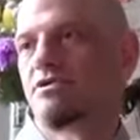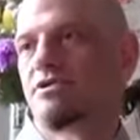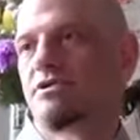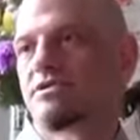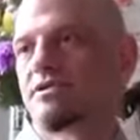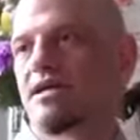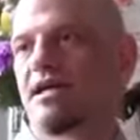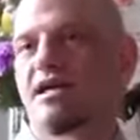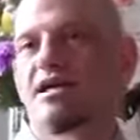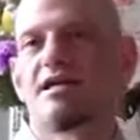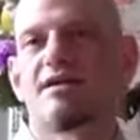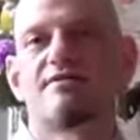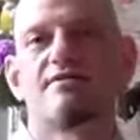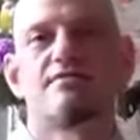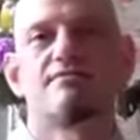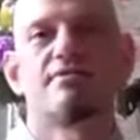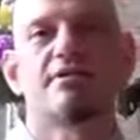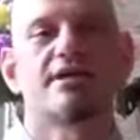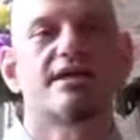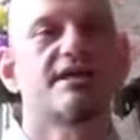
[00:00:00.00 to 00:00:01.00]
I just can't
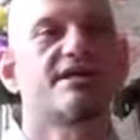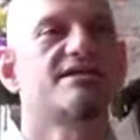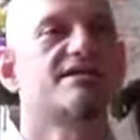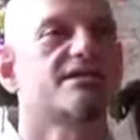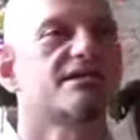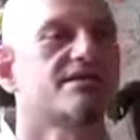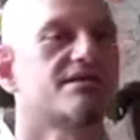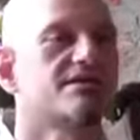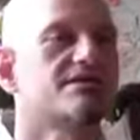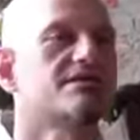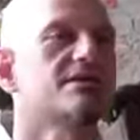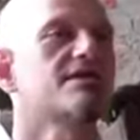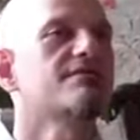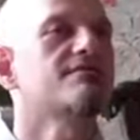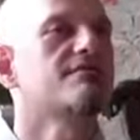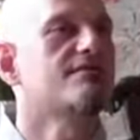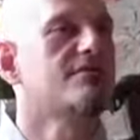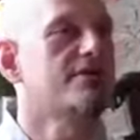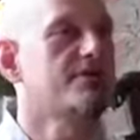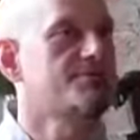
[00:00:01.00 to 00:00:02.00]
even begin to
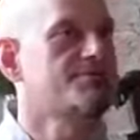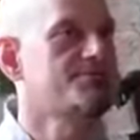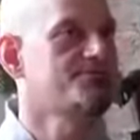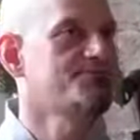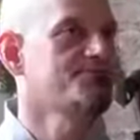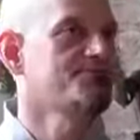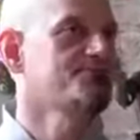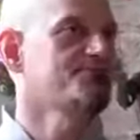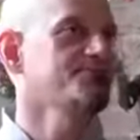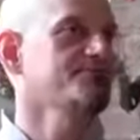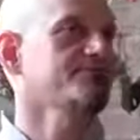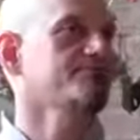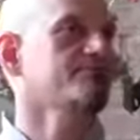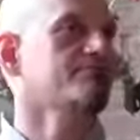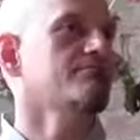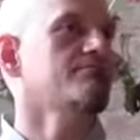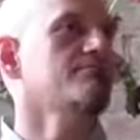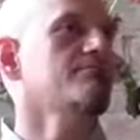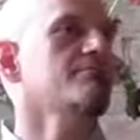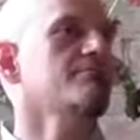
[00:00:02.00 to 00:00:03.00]
conceive of
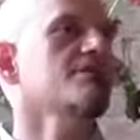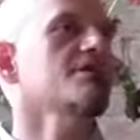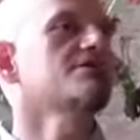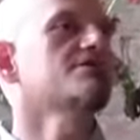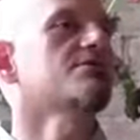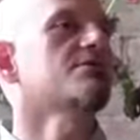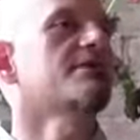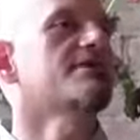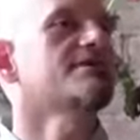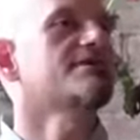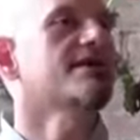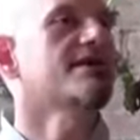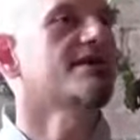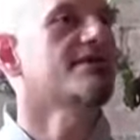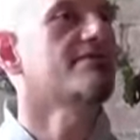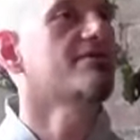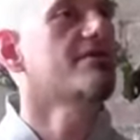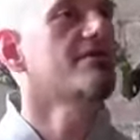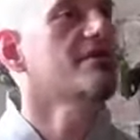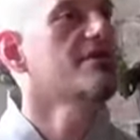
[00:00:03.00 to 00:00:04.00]
it. So I
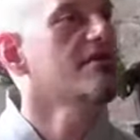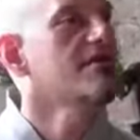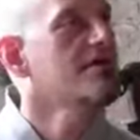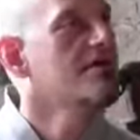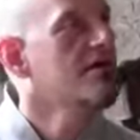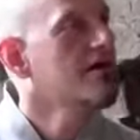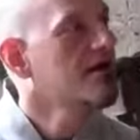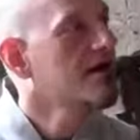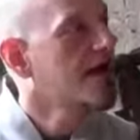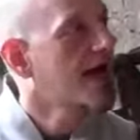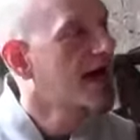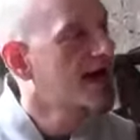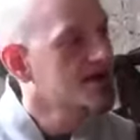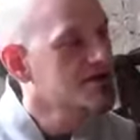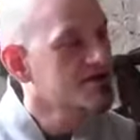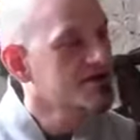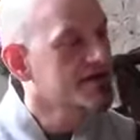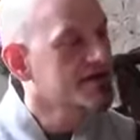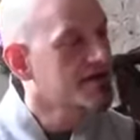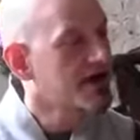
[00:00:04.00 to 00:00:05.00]
said,
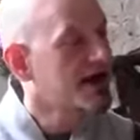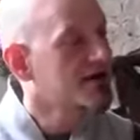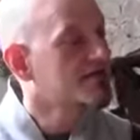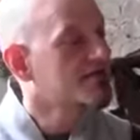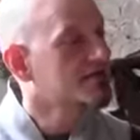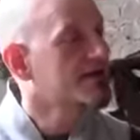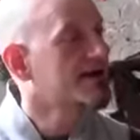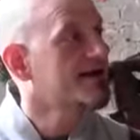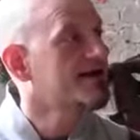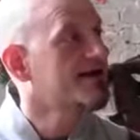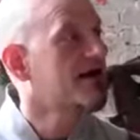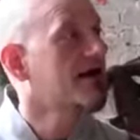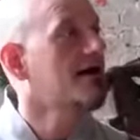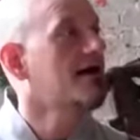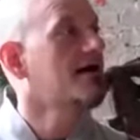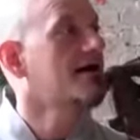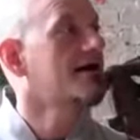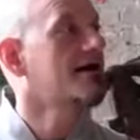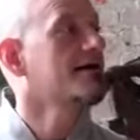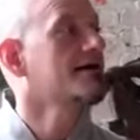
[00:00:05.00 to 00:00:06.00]
actually neither can
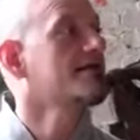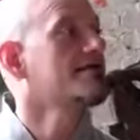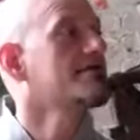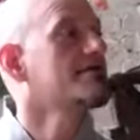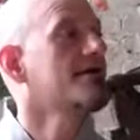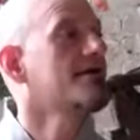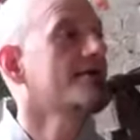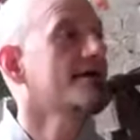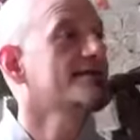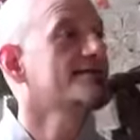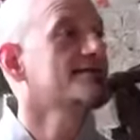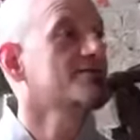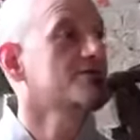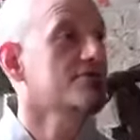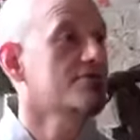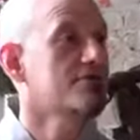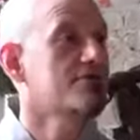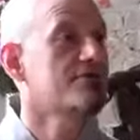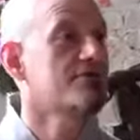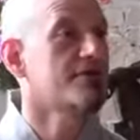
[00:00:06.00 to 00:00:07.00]
I, and that's a
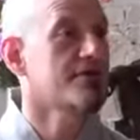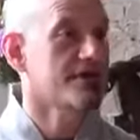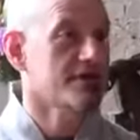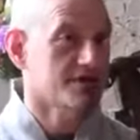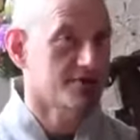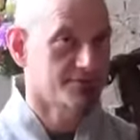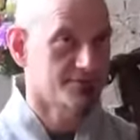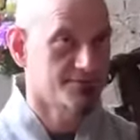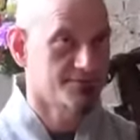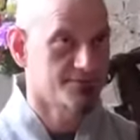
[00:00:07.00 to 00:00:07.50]
good thing.